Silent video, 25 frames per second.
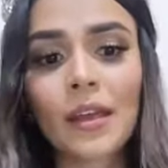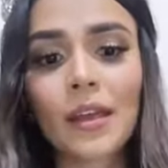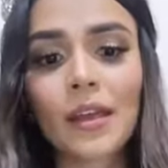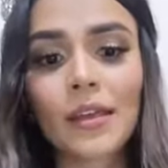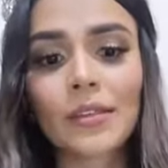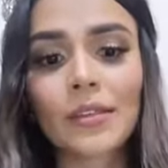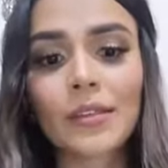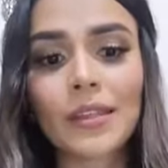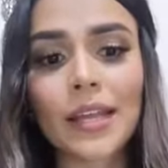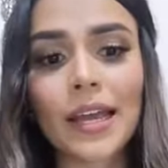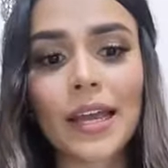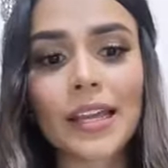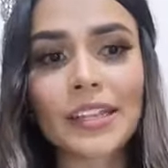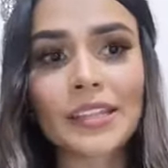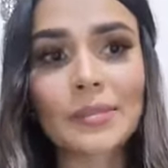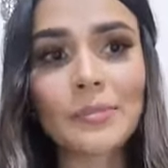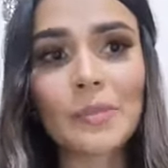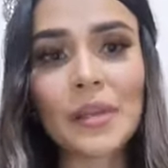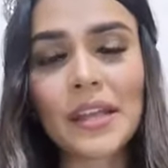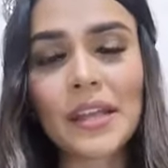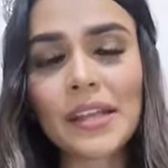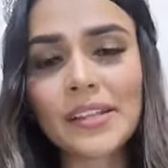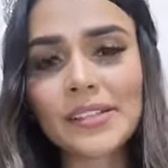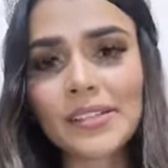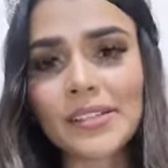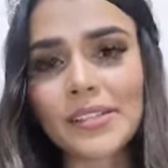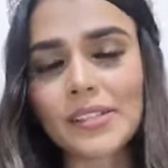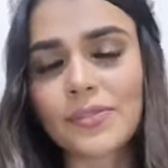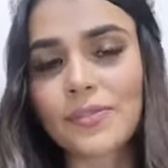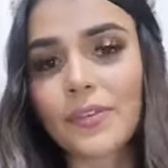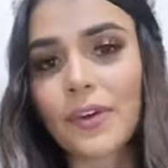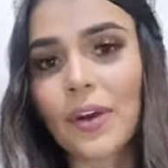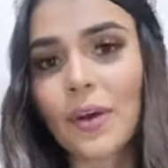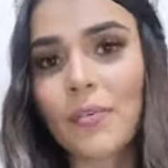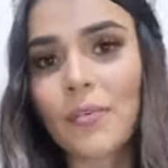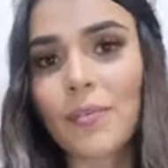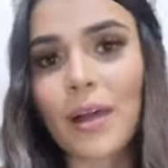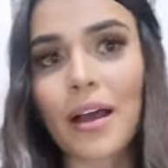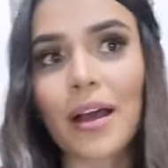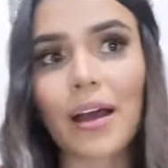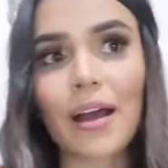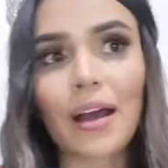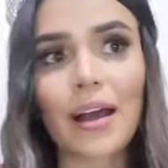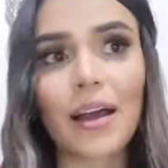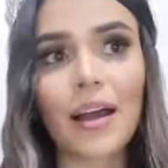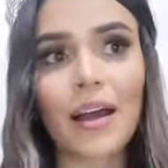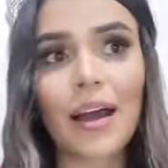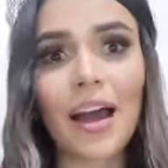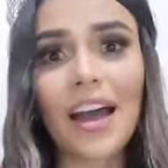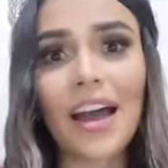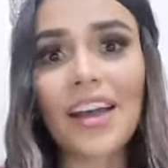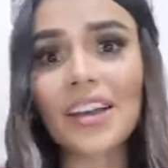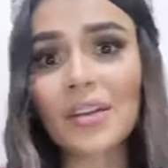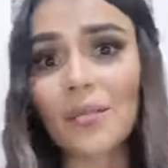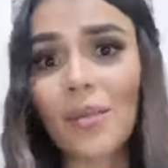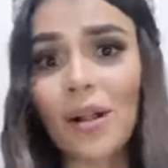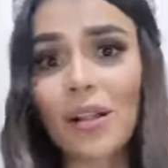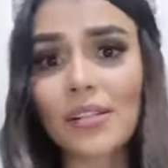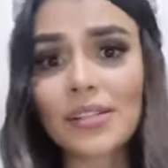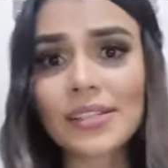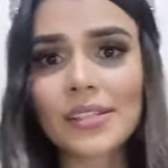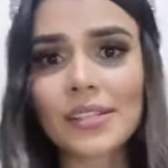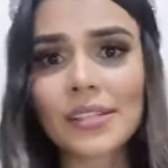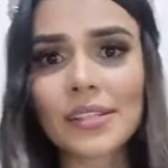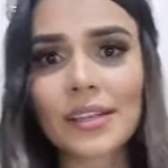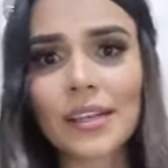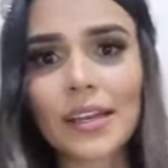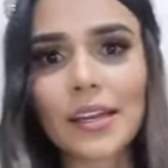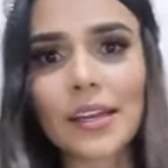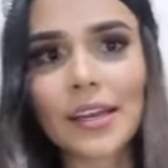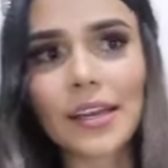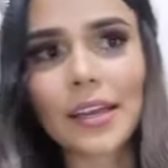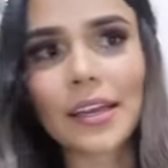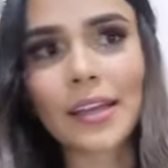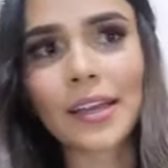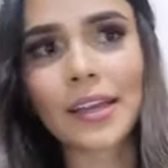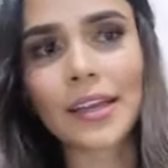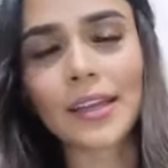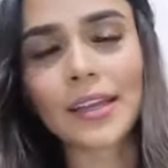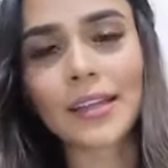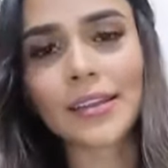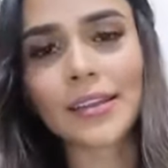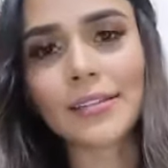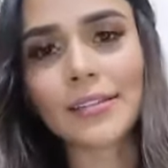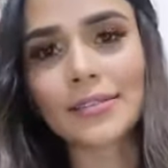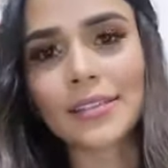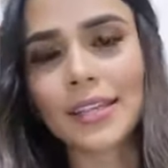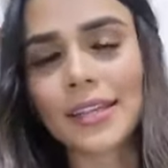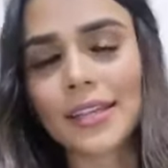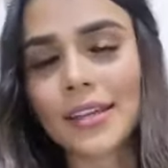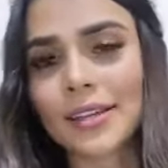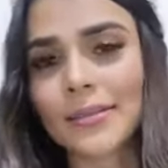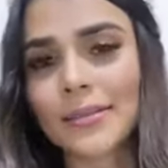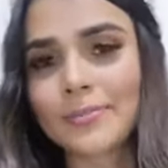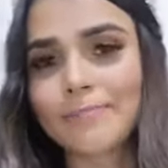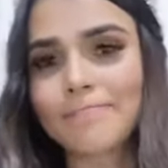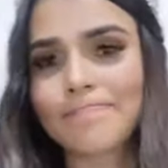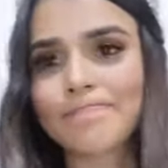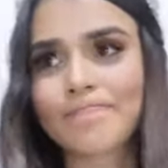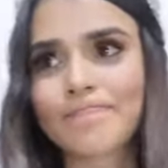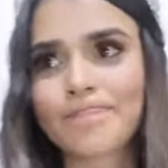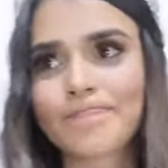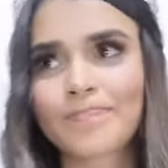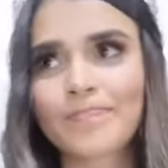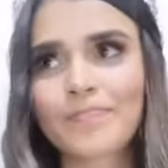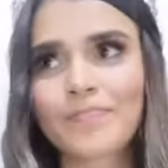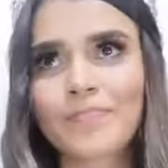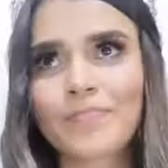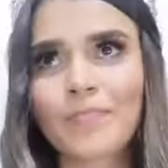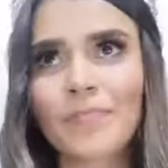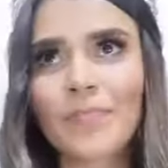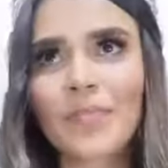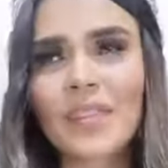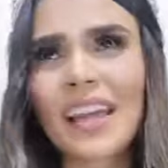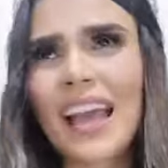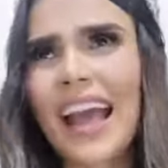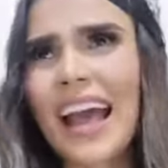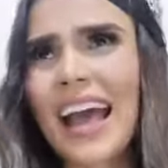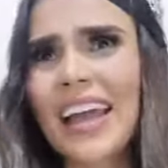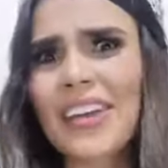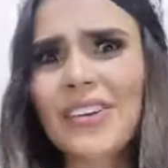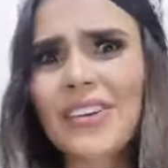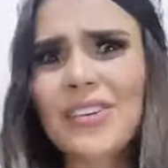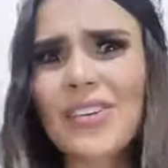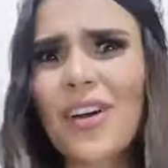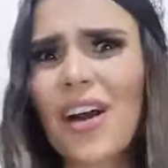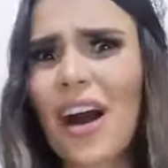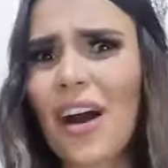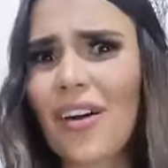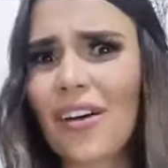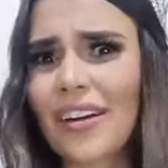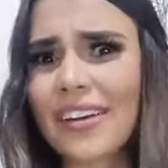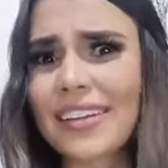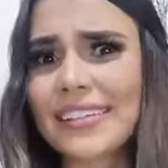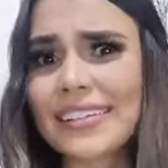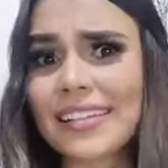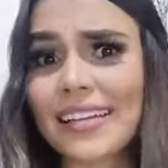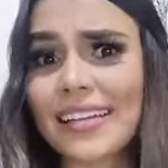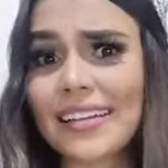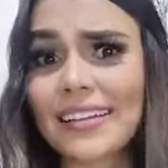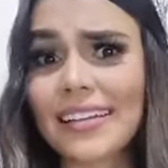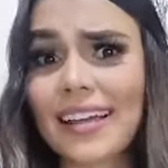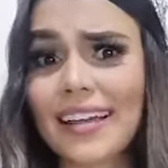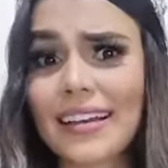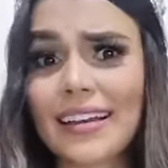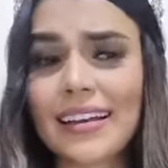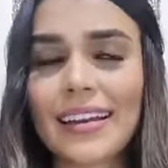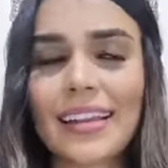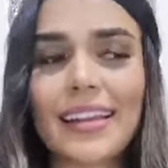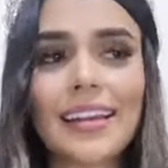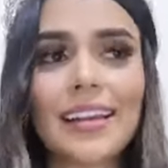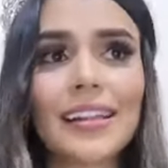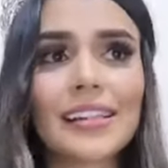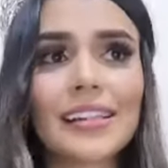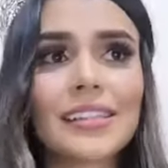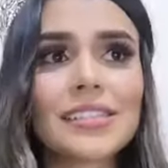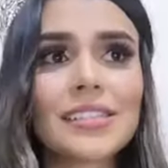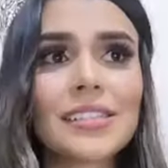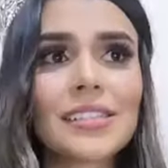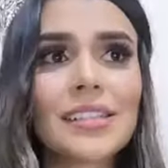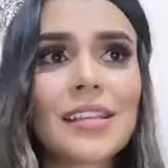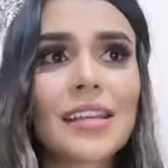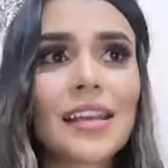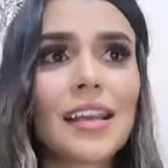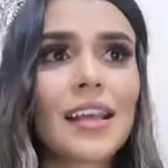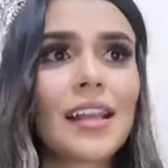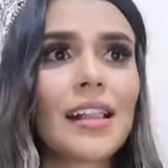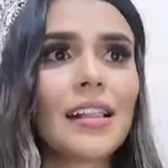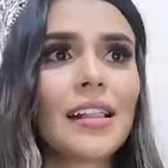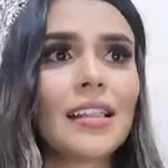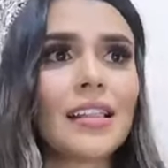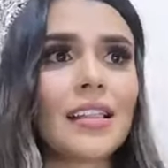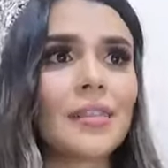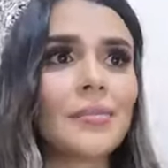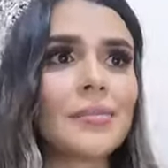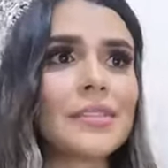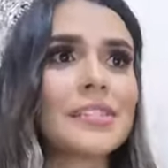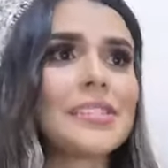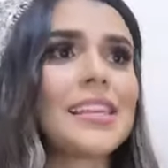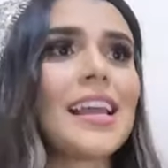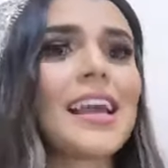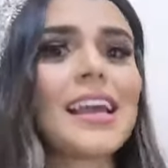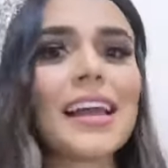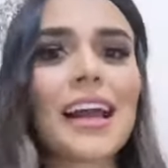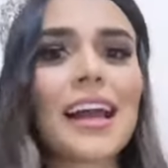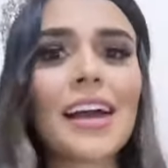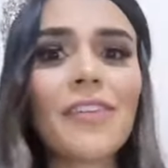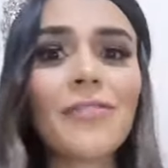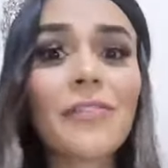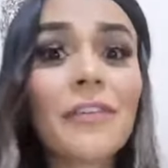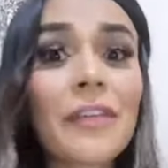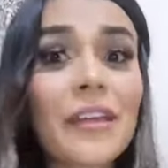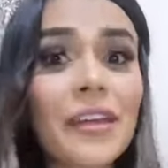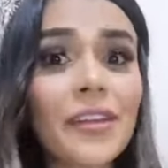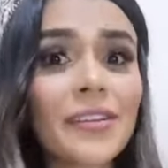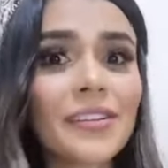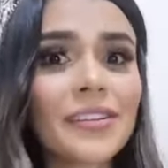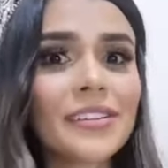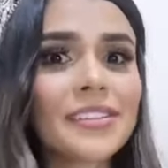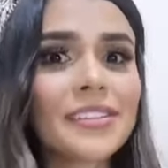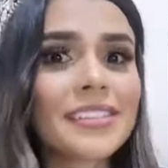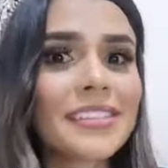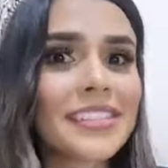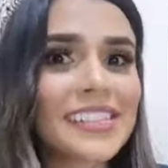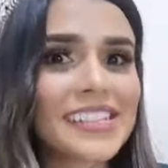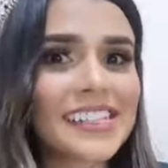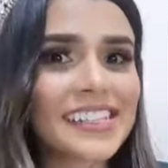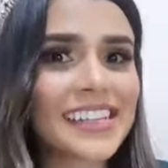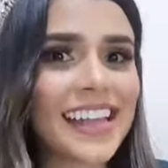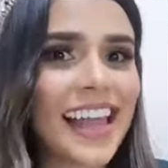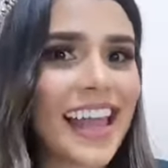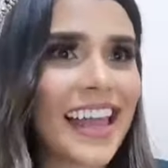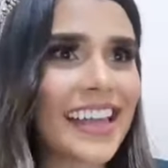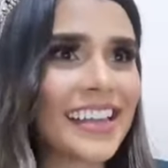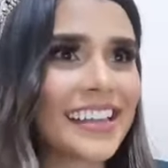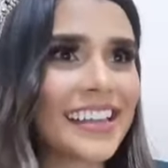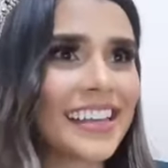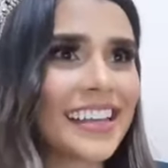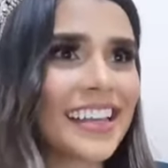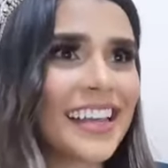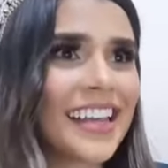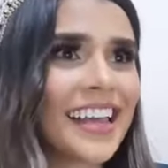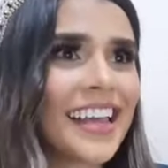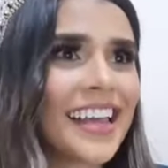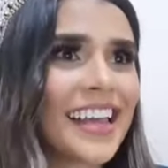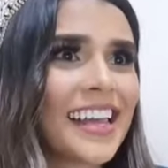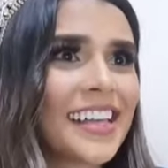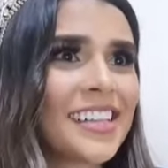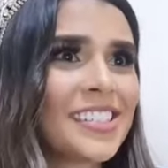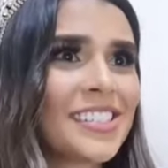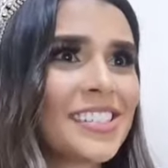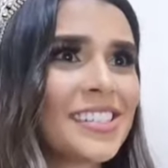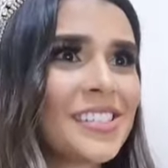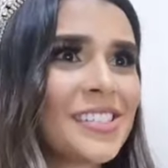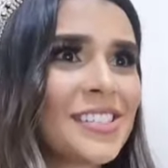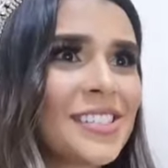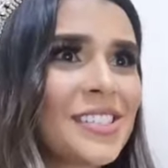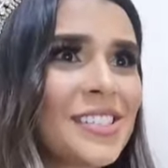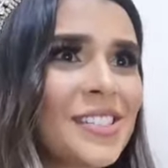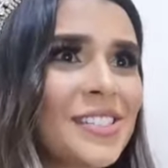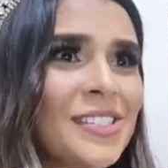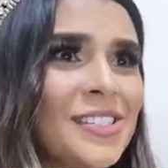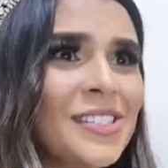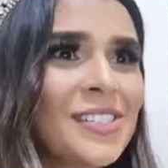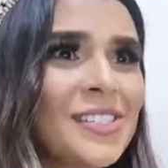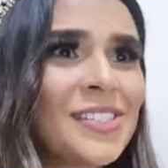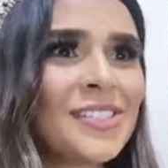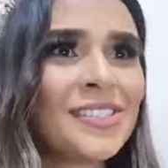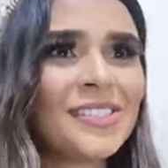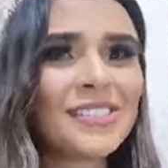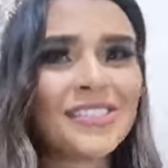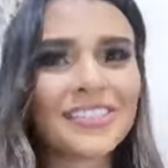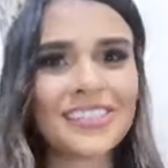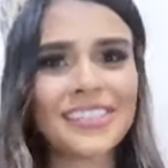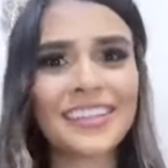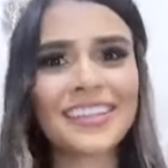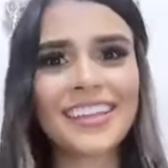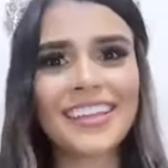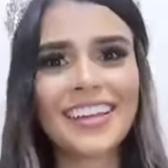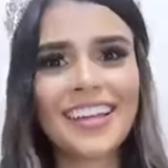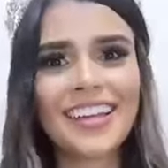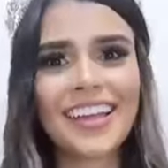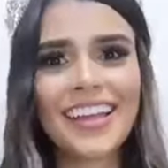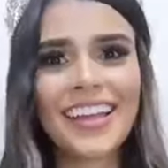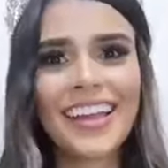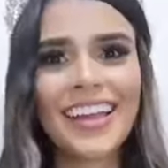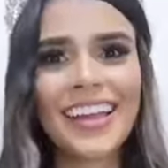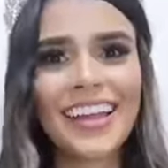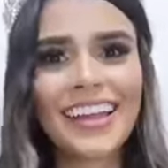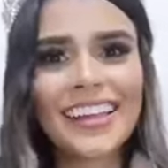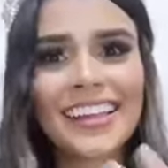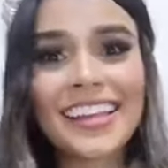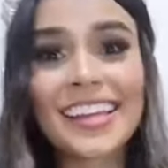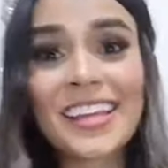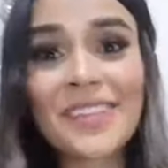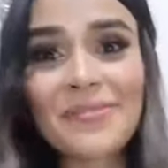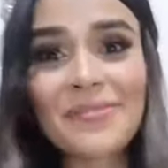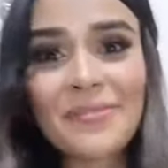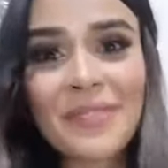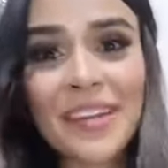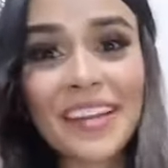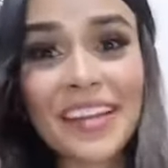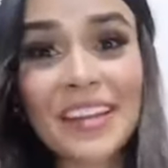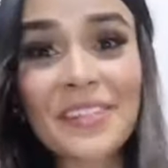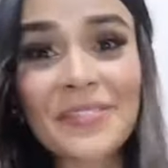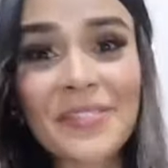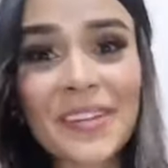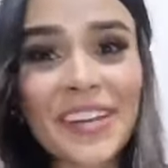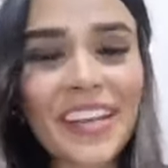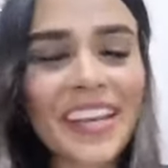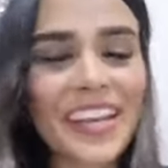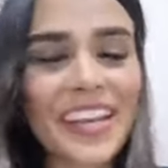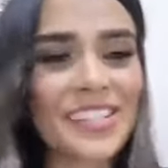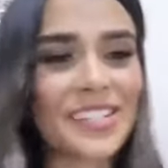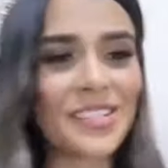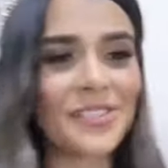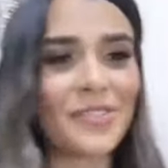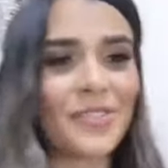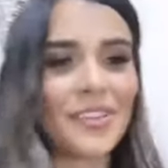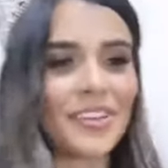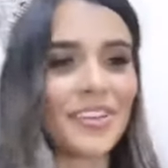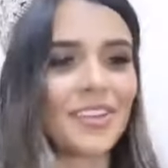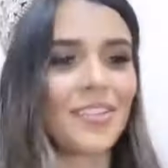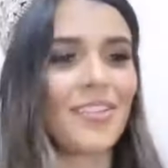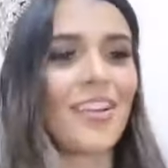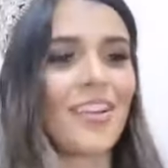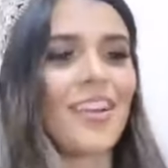That means it's from animals, and I don't know how can I say that in English. Let me see. I have here translate to keep the communication with you.